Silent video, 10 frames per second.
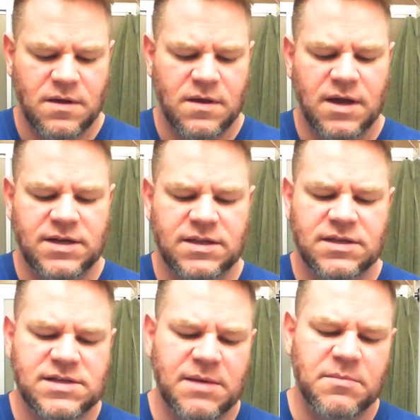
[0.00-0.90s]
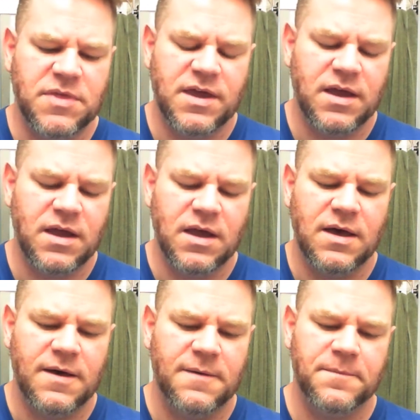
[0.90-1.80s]
I did the same thing,
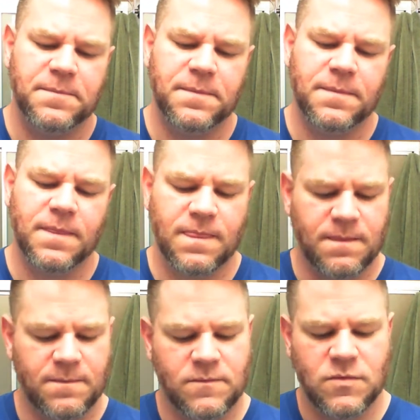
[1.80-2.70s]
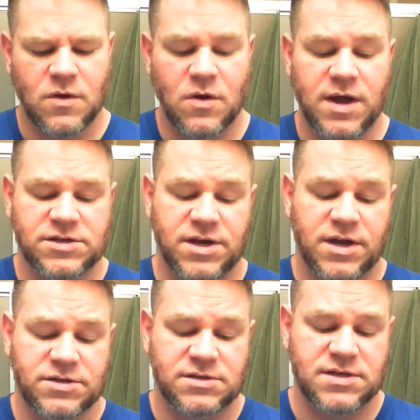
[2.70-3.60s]
or actually I
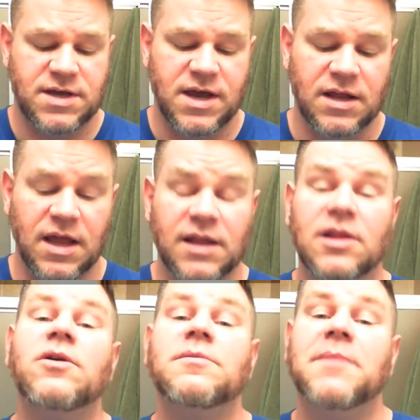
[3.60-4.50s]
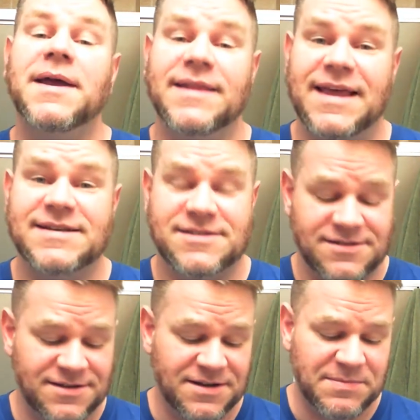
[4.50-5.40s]
should say, I learned my
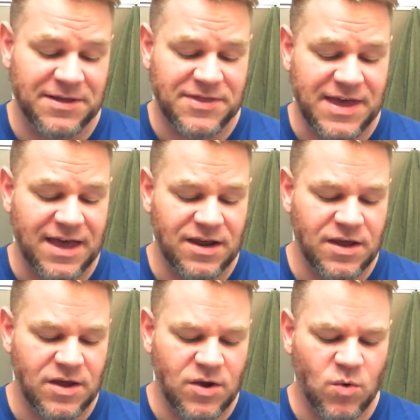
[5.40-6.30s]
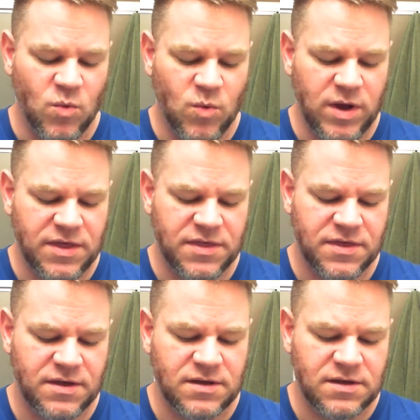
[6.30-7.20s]
lesson about that with
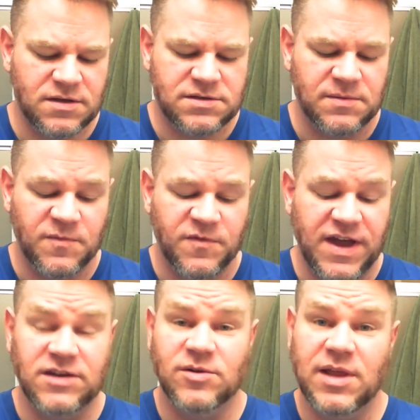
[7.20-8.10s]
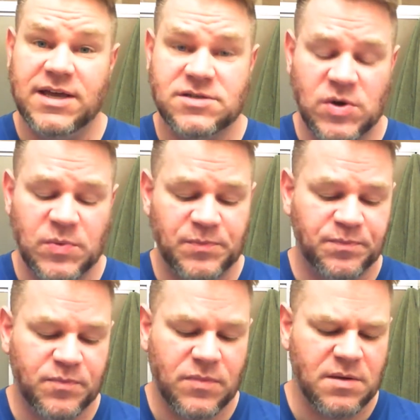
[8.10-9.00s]
some Vanulé soap,
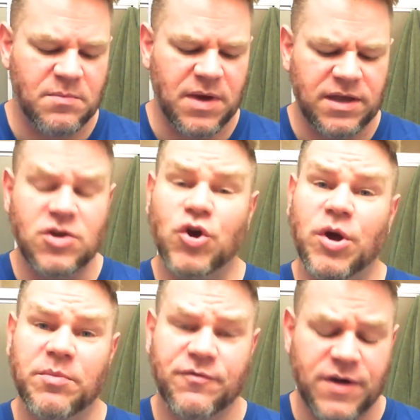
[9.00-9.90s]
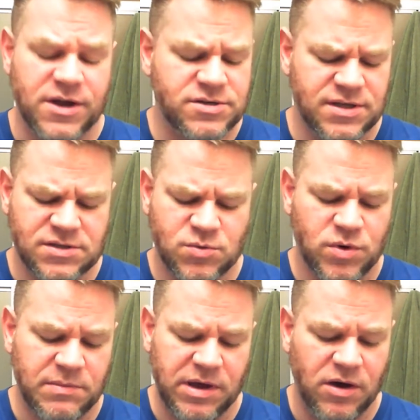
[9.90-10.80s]
my Cucumber Fresh, that's
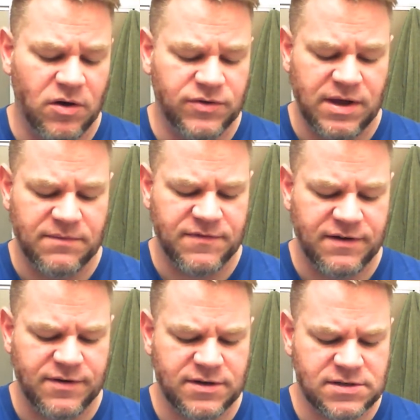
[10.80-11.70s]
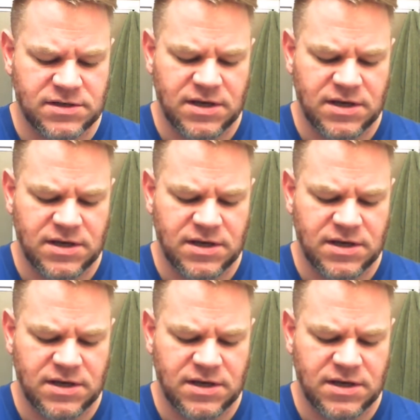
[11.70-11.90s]
one of my all-time favorites.